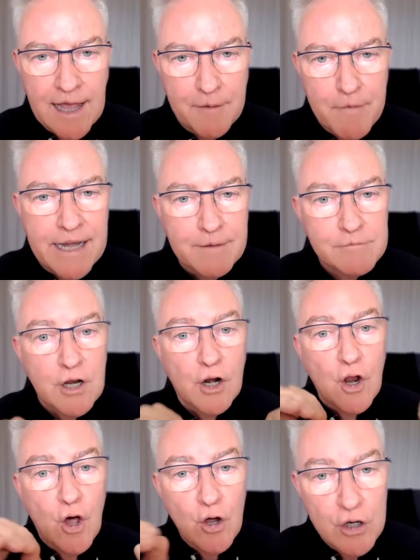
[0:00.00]
medium to
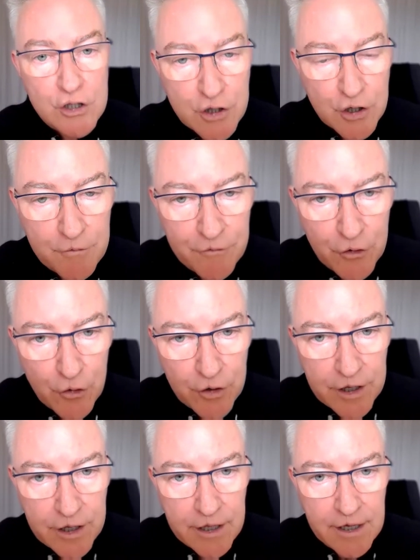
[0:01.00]
longer term
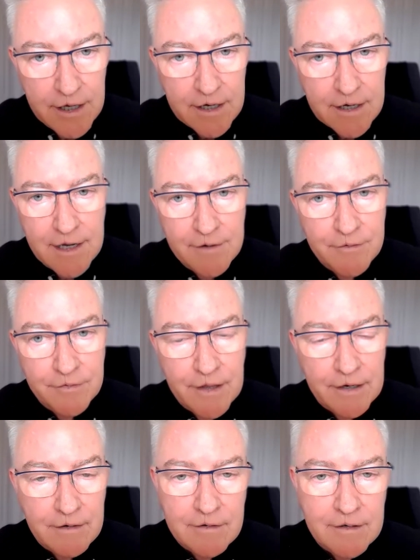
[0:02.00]
view here, given
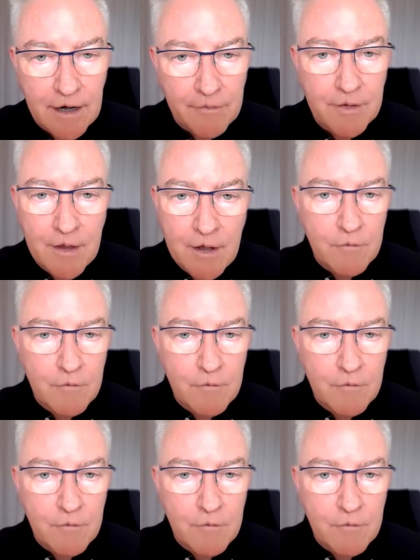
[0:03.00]
that, you know,